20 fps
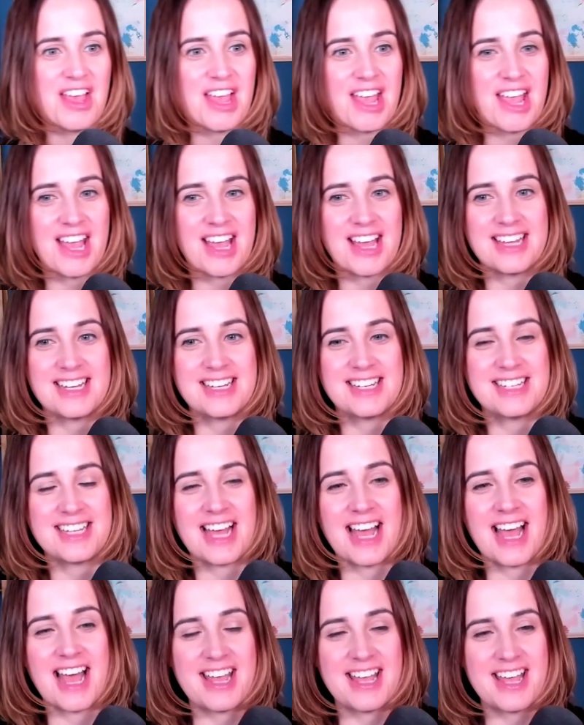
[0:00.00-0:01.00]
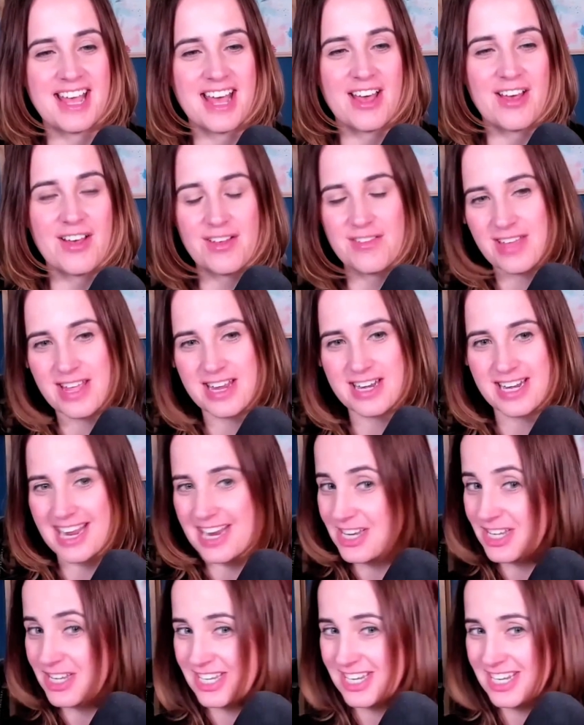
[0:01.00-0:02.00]
And I have
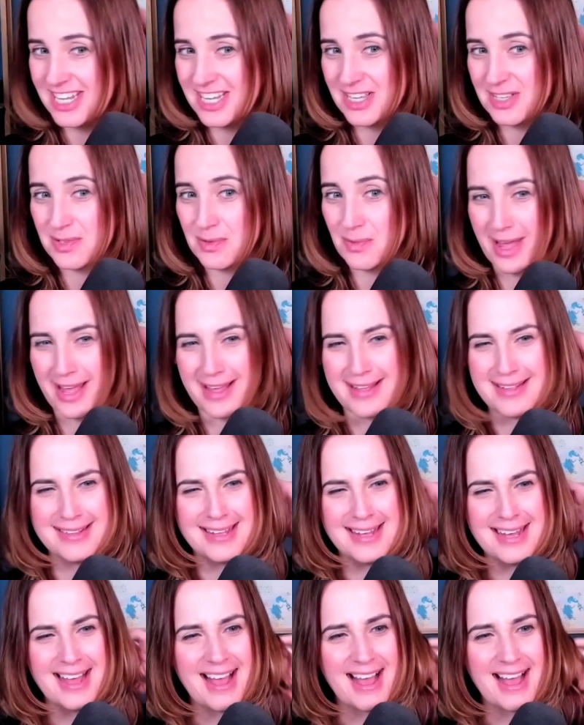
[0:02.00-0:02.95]
ADHD as well.